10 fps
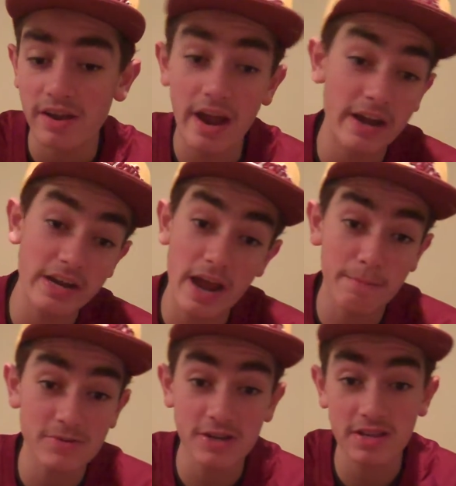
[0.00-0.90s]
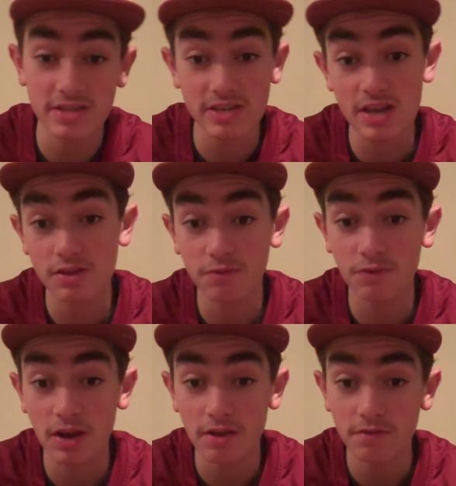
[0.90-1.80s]
99% of the Skins
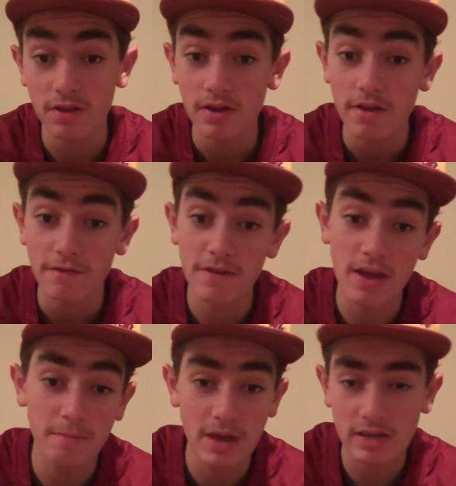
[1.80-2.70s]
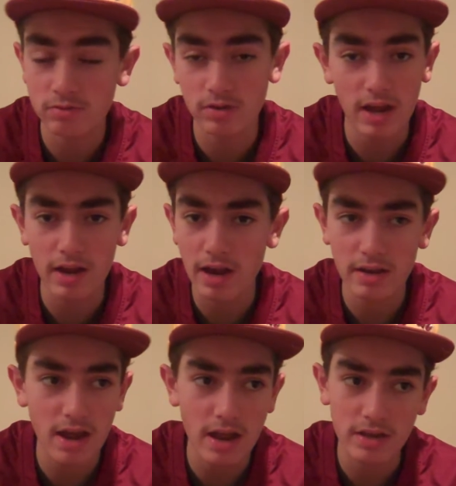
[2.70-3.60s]
fan base, well, not
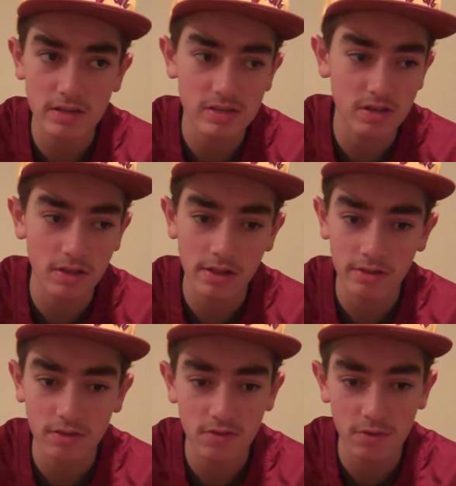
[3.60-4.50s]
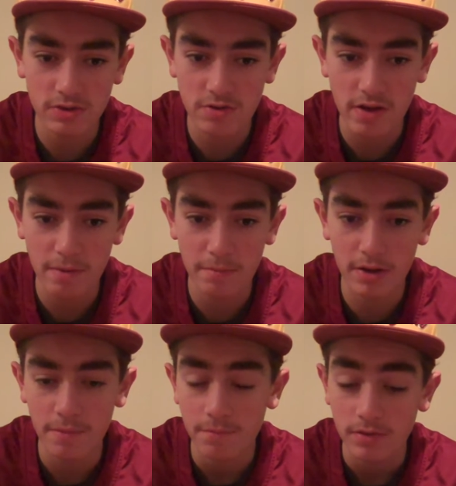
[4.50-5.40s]
99, it's a little too extreme, but